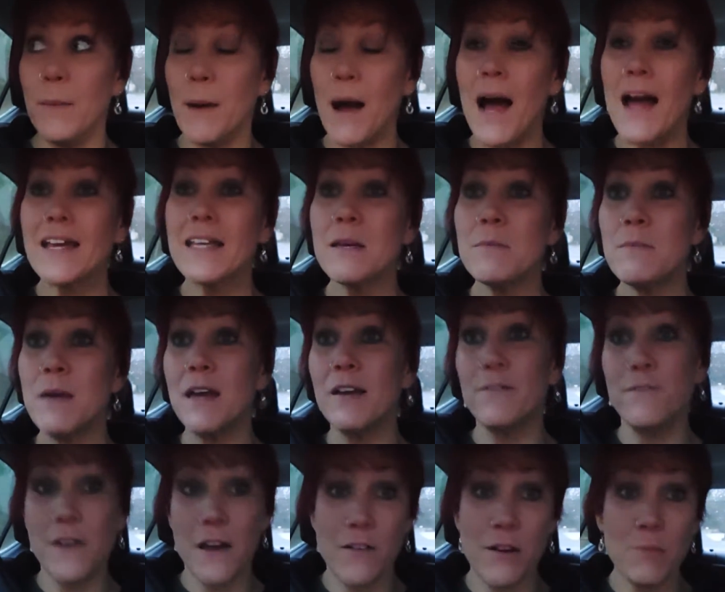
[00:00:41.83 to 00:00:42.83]
I can make
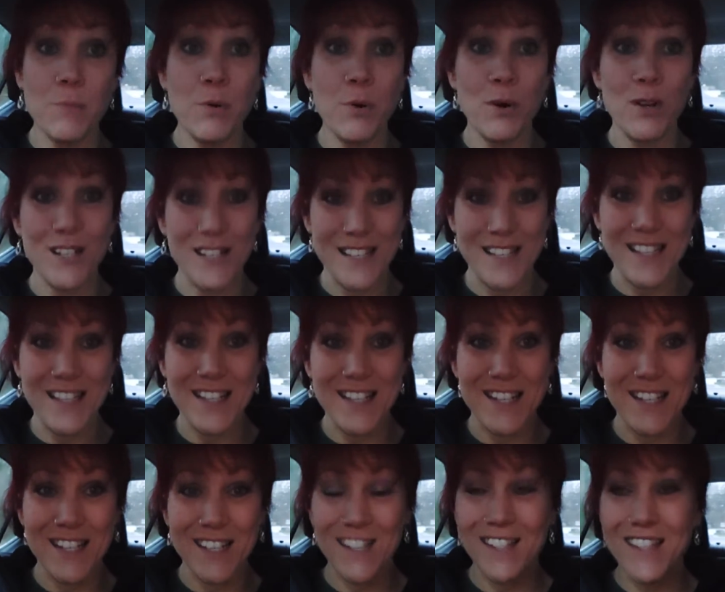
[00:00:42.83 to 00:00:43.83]
very poor
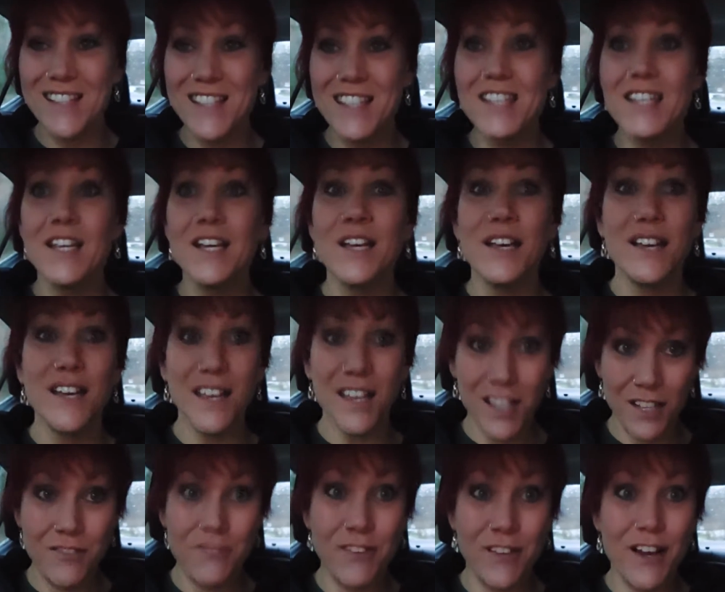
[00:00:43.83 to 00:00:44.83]
decisions
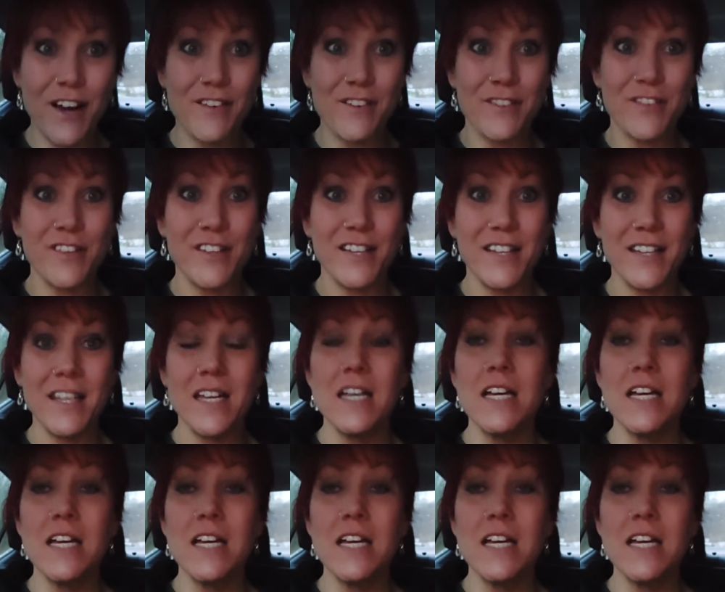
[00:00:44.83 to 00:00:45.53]
in recovery.